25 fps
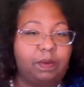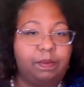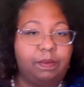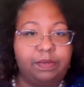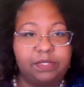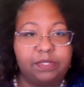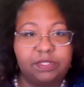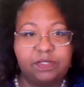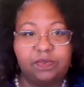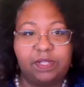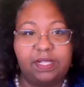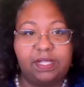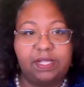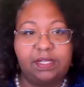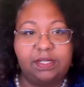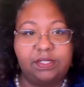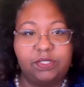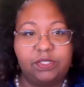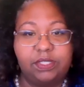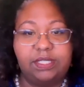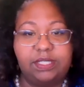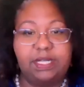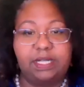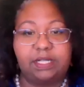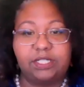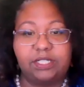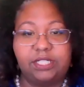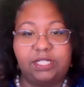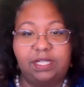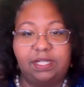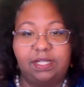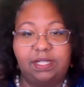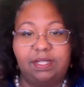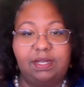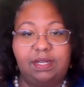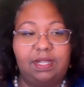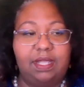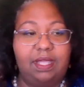Roberts, for that
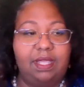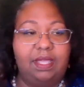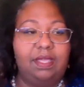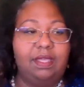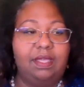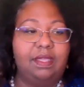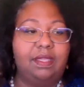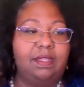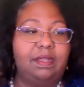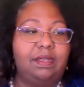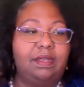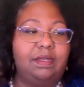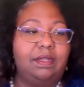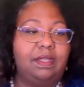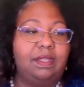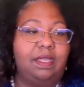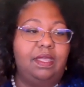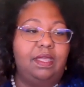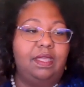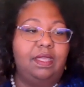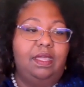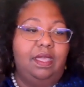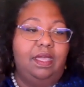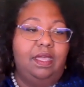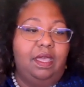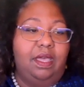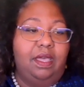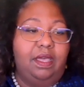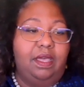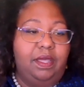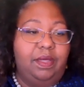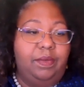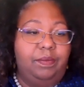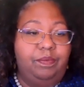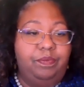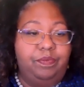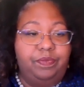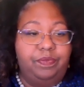introduction and
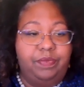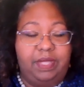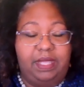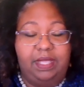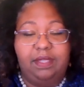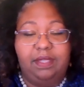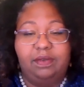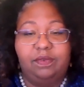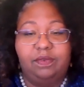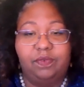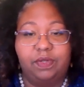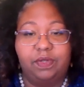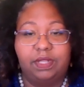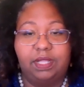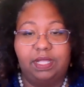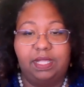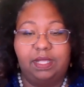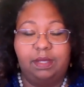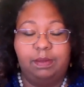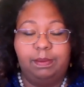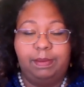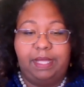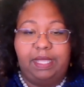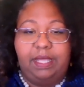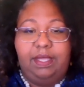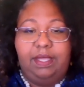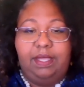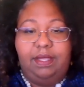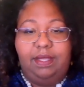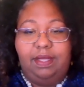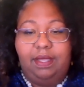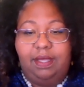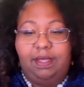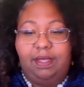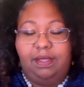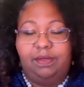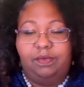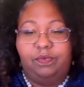for the
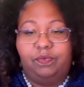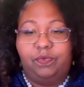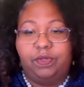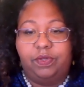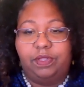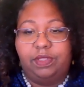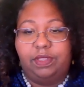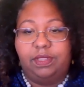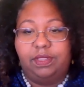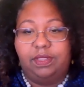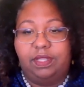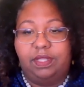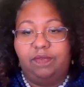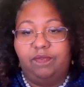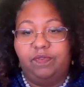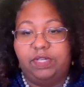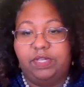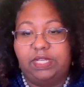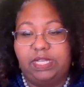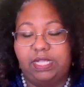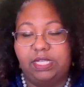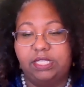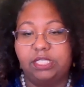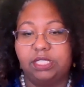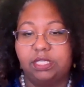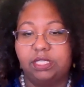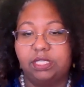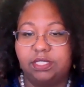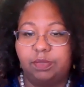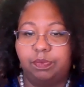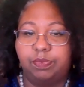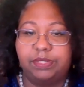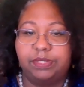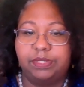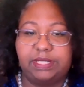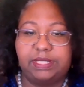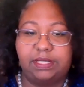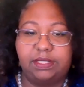AMA for the invitation
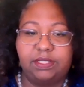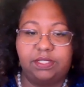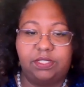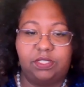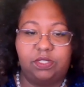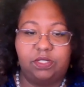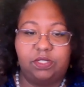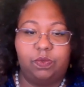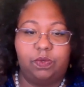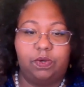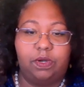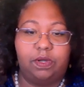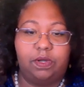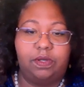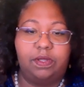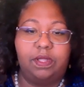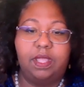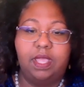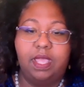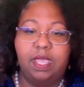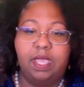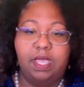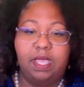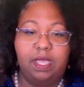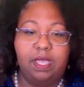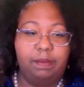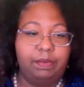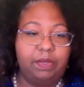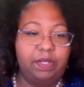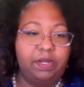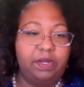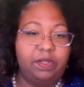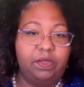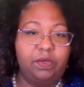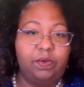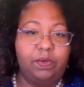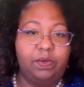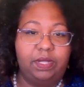to present to you all.
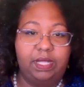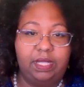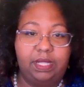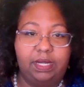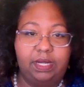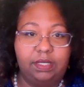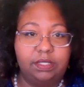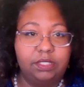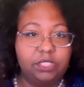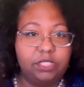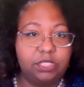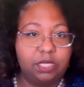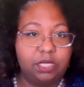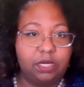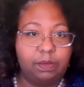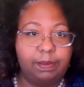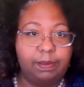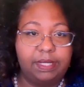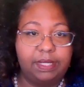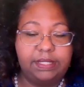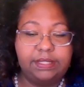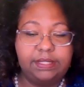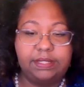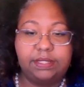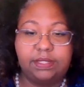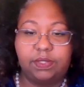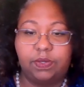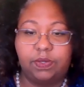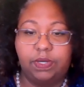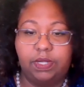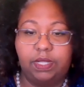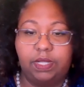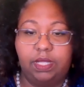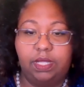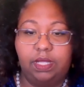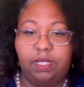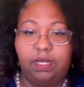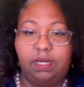I'm going to go ahead and share my
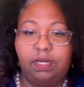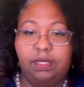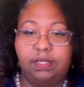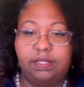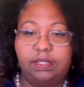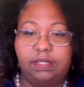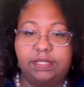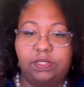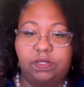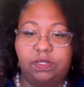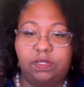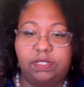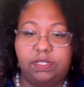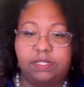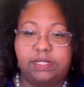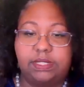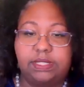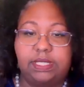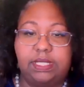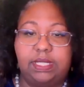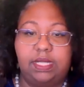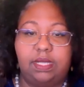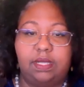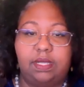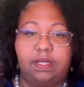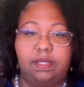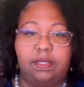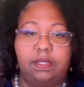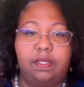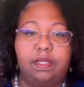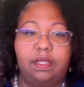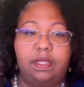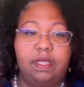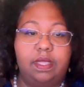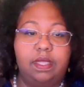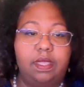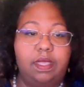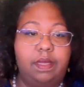screen so you can see the
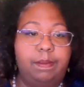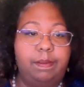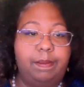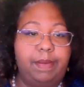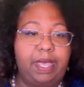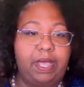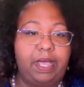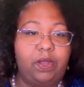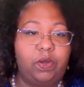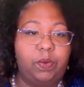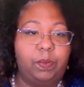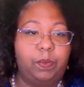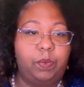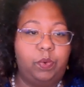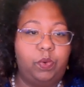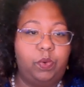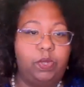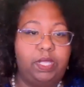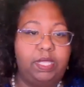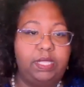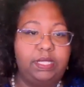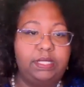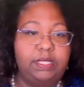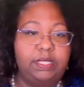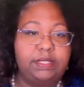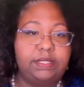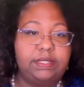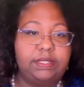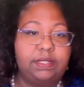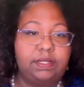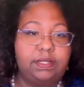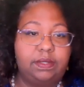PowerPoint.